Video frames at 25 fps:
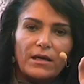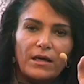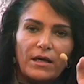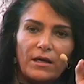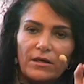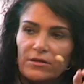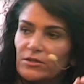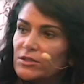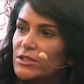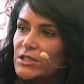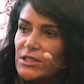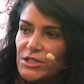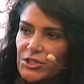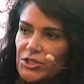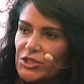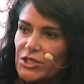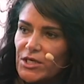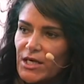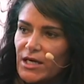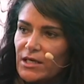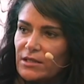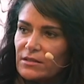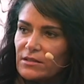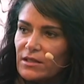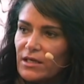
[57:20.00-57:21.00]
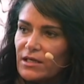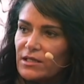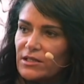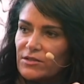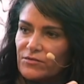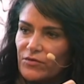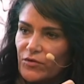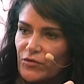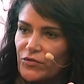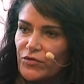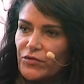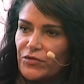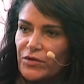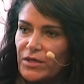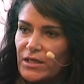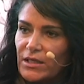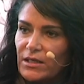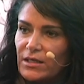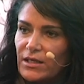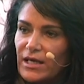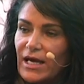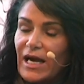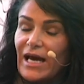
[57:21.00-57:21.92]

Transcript: on the internet, and it's for free.